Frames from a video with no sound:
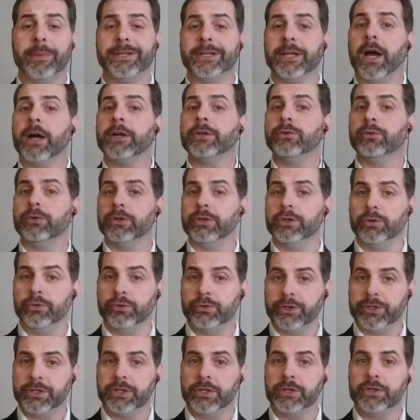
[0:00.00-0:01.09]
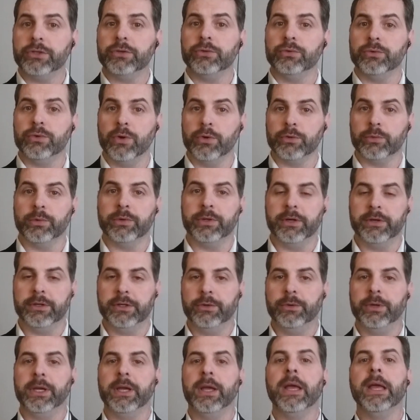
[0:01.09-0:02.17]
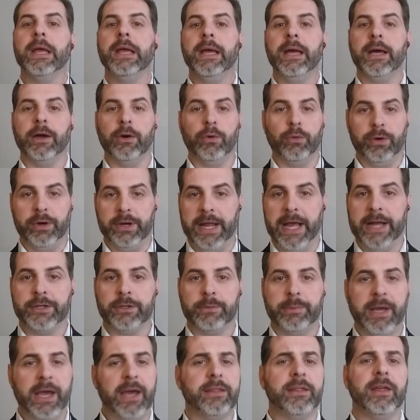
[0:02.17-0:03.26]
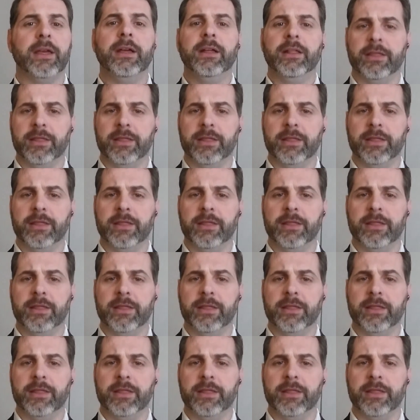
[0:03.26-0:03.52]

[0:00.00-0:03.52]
but talk to a nutritionist who knows what they're doing or a naturopath.